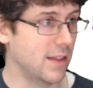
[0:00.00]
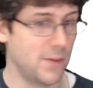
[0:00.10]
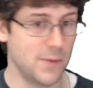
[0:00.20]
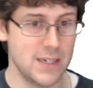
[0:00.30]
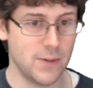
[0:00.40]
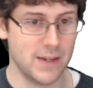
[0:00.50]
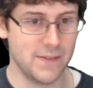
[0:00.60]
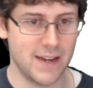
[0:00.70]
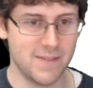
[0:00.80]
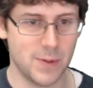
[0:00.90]

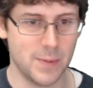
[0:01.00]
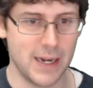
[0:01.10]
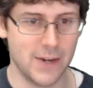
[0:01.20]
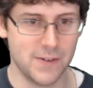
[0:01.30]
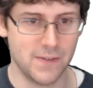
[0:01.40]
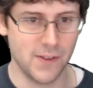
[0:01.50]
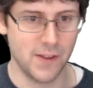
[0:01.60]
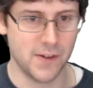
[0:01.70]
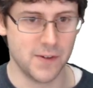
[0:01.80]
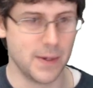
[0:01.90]
$3.25 per pound for the
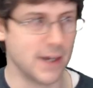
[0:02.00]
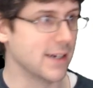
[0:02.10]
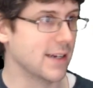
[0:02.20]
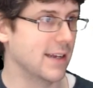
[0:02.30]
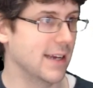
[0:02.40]
third part,